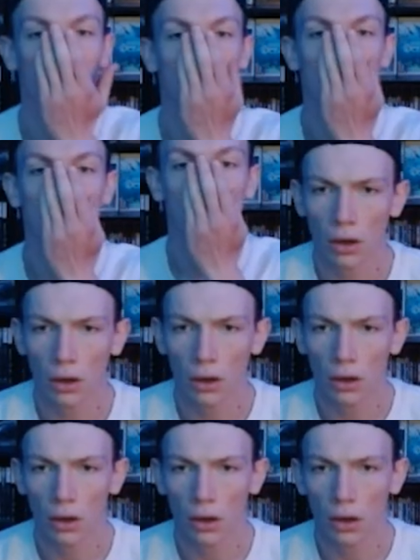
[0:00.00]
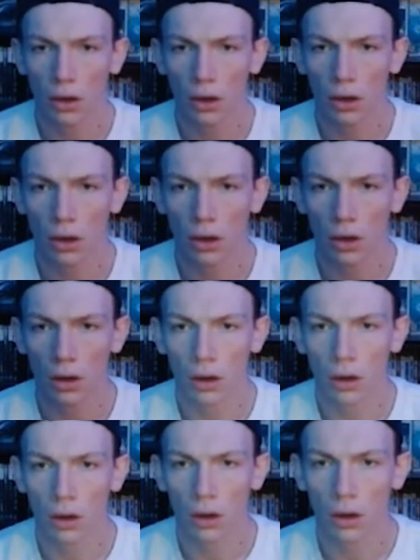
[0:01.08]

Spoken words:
[no speech]